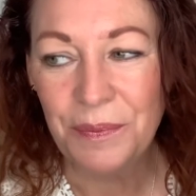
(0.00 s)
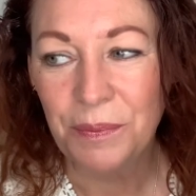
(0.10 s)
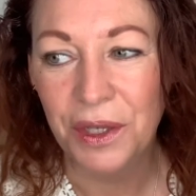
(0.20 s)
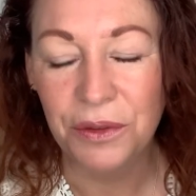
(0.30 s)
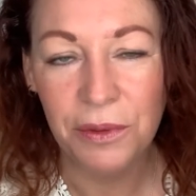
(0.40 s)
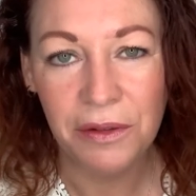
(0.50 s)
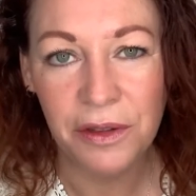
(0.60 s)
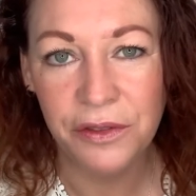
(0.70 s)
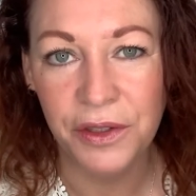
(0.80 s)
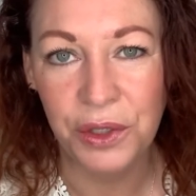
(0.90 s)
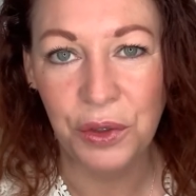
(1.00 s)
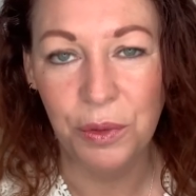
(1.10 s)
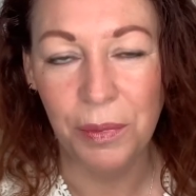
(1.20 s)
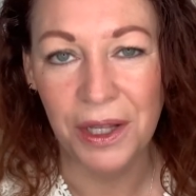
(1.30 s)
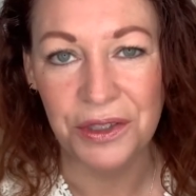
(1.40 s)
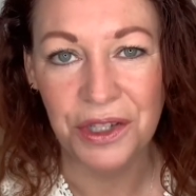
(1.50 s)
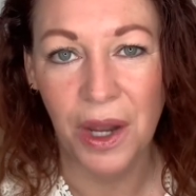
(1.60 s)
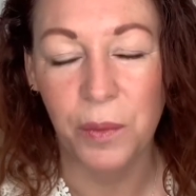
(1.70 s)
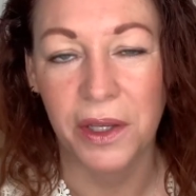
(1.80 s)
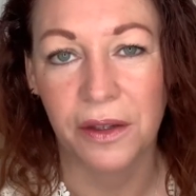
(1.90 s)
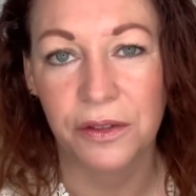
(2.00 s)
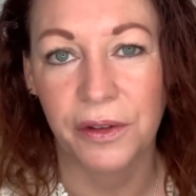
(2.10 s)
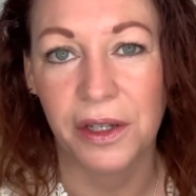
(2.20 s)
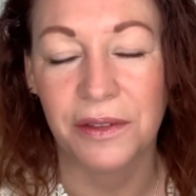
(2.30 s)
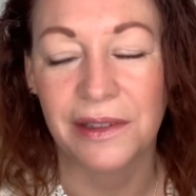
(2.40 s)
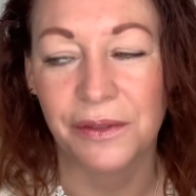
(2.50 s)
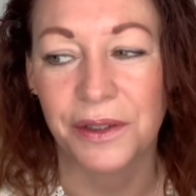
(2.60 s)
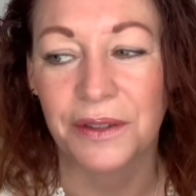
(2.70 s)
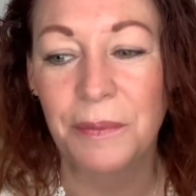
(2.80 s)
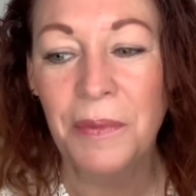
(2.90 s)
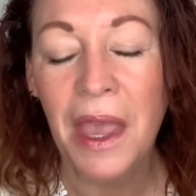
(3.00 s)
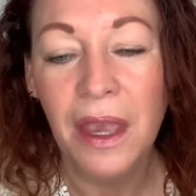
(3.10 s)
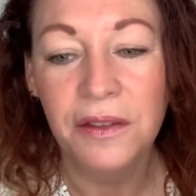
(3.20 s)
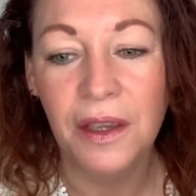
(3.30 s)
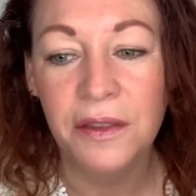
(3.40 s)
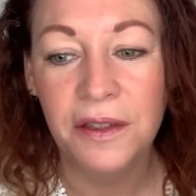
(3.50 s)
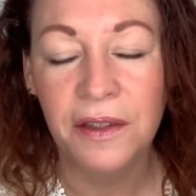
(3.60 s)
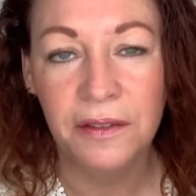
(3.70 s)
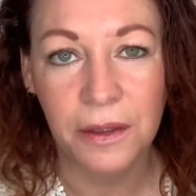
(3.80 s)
Because we're a fickle bunch, aren't we, us fragrance lovers? So this is